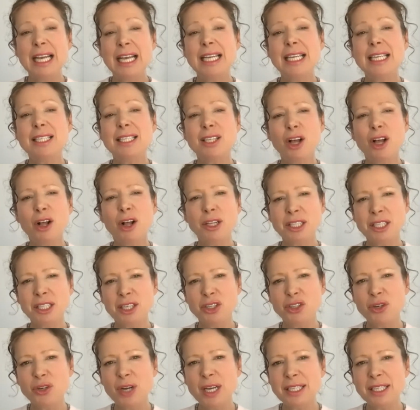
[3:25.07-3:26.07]
He's also
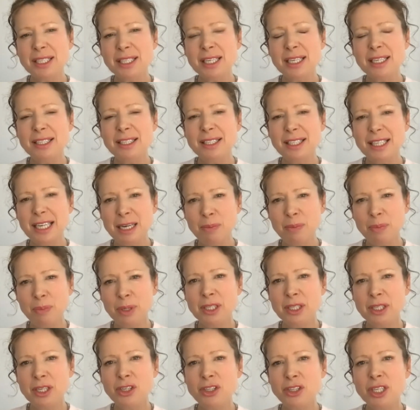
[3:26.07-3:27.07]
a trust and estate
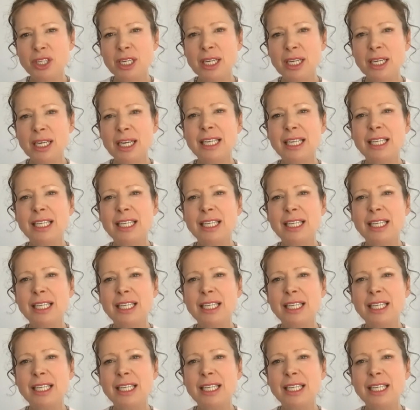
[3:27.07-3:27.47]
practitioner